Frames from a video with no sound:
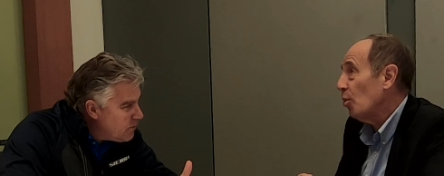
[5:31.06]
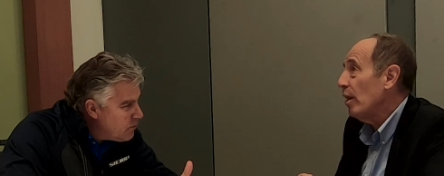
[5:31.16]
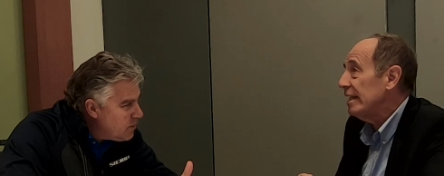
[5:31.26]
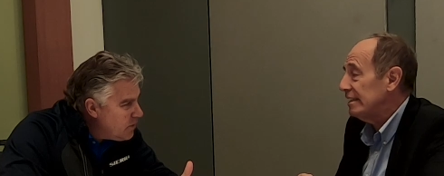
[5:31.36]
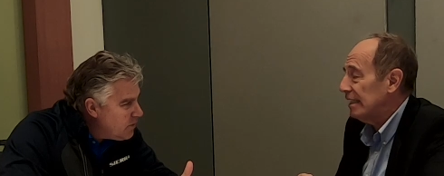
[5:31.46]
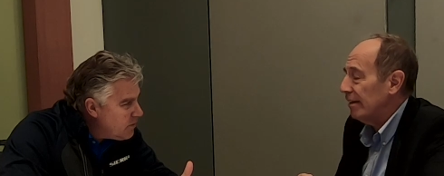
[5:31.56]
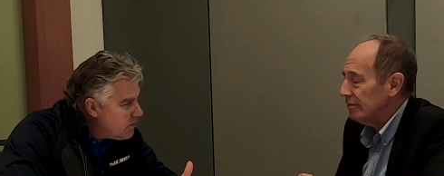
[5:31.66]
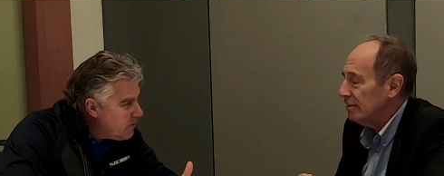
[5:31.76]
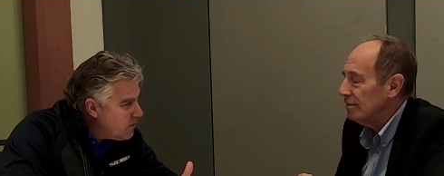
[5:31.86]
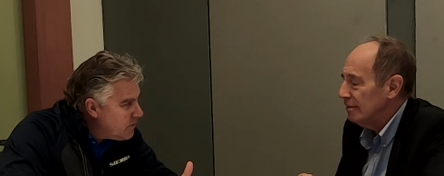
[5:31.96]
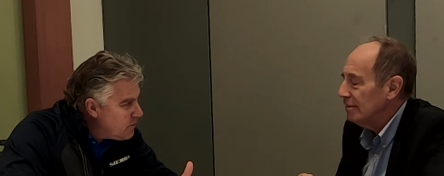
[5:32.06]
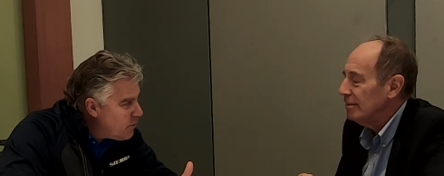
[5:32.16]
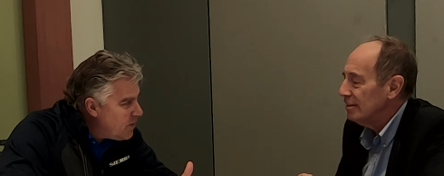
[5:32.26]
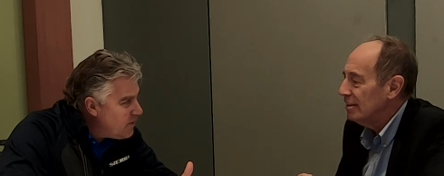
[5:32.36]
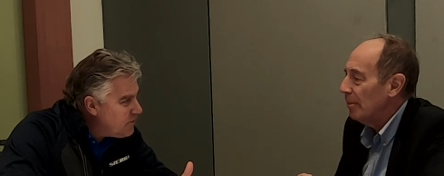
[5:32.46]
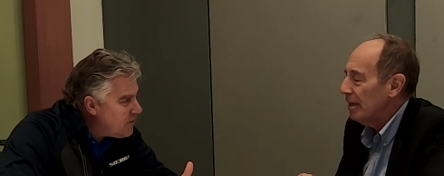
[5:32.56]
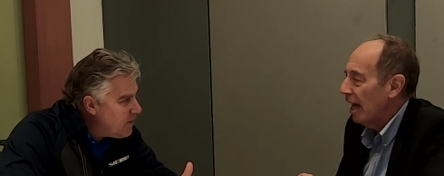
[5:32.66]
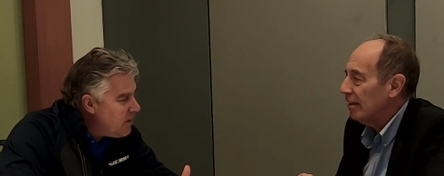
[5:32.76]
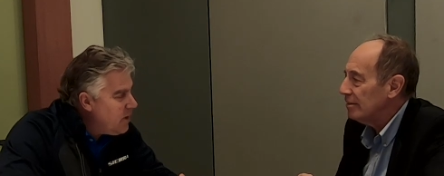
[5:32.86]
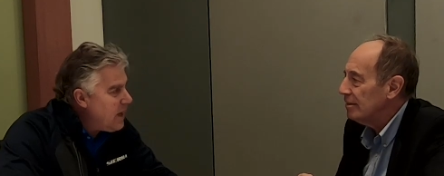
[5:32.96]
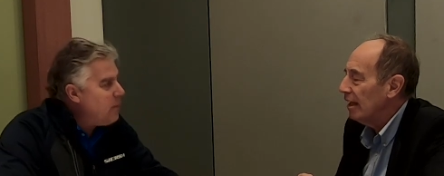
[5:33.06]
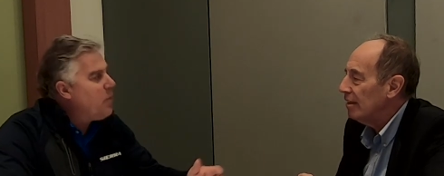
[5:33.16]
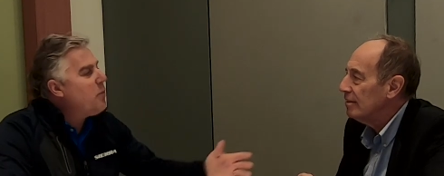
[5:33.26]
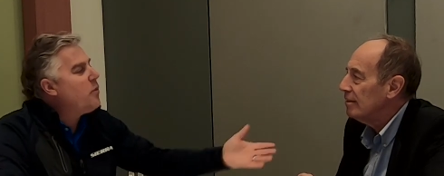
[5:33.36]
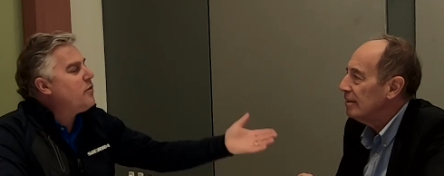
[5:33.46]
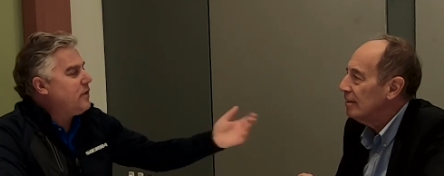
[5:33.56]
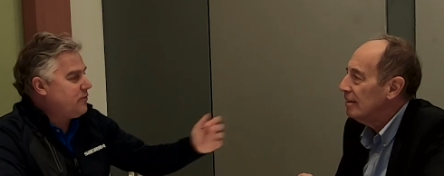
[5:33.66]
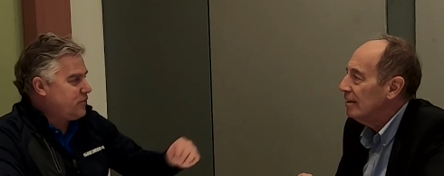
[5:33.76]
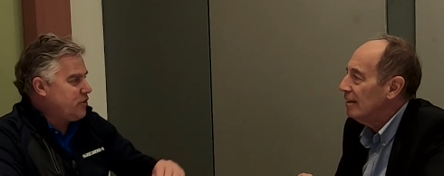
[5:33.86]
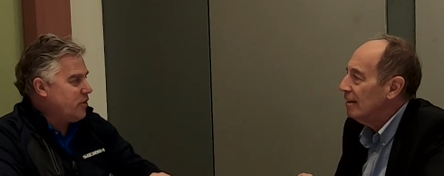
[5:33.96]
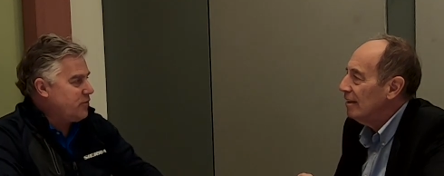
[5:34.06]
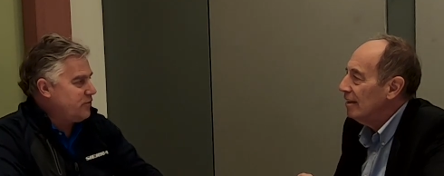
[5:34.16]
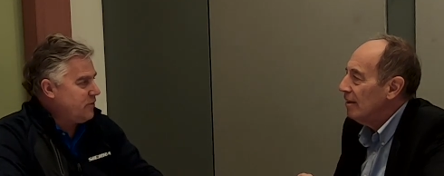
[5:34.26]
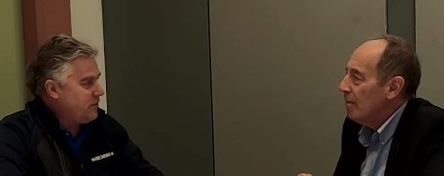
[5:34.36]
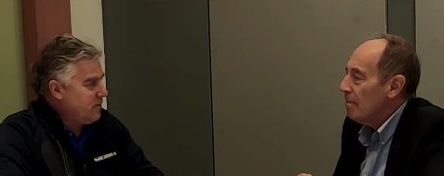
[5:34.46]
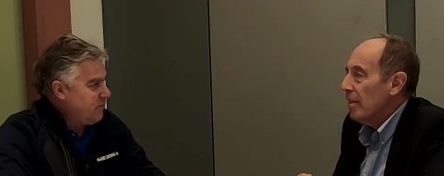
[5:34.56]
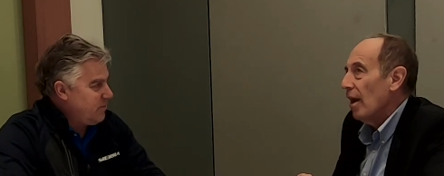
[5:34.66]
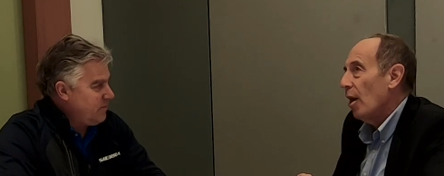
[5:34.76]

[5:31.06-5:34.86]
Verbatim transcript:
Speaker 1: twenty-seven.
Speaker 2: twenty-six? To be honest. Yeah. And what were these charges that they?